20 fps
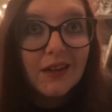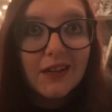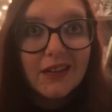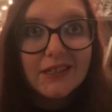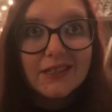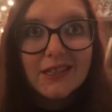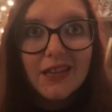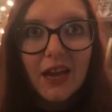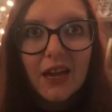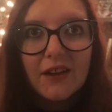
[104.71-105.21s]

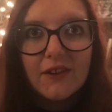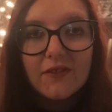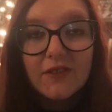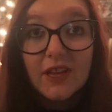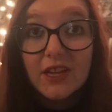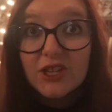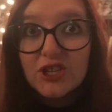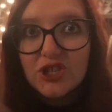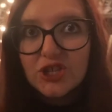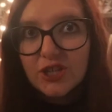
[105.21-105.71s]
It's kind of
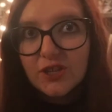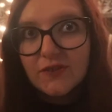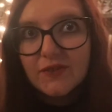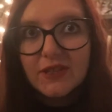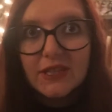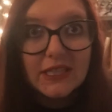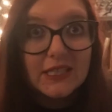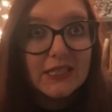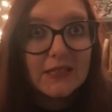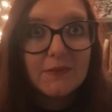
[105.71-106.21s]
that shift
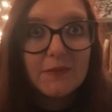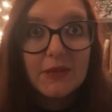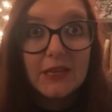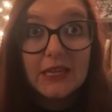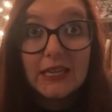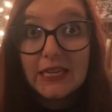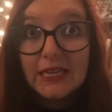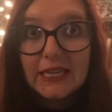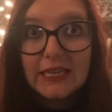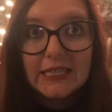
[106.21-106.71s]
that's been
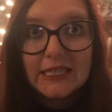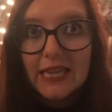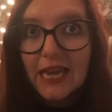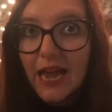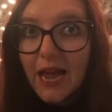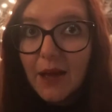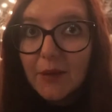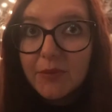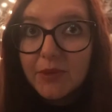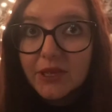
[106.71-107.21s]
needing to
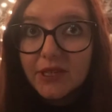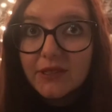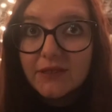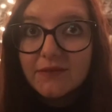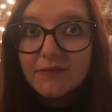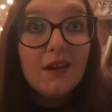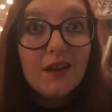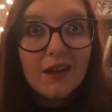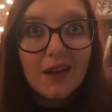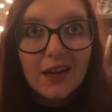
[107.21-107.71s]

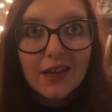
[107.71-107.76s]
happen,